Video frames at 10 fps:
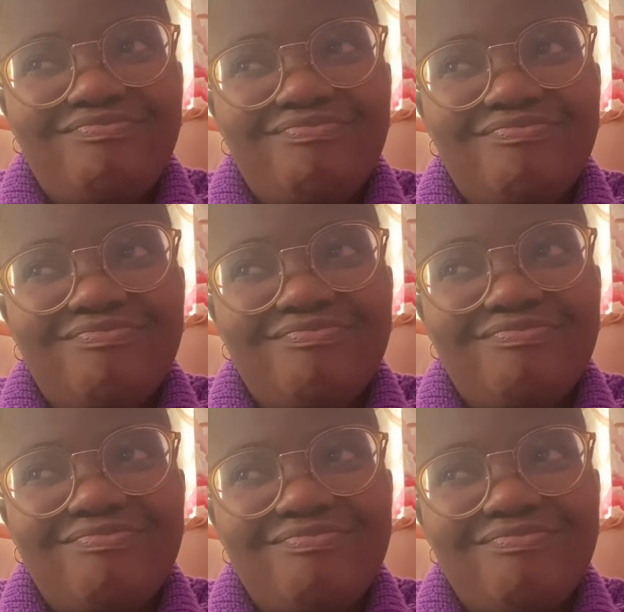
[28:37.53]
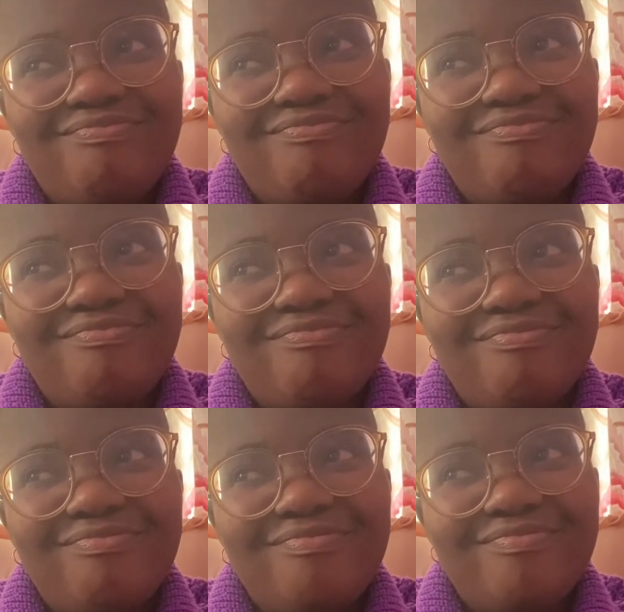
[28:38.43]

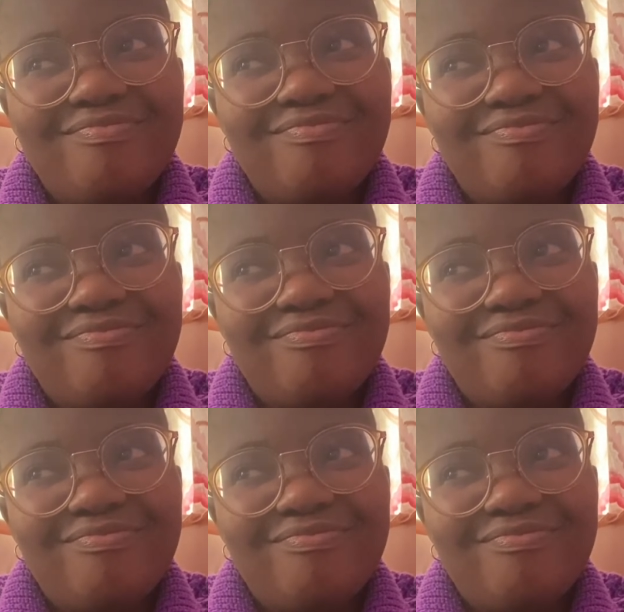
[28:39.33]
Nobody speaks.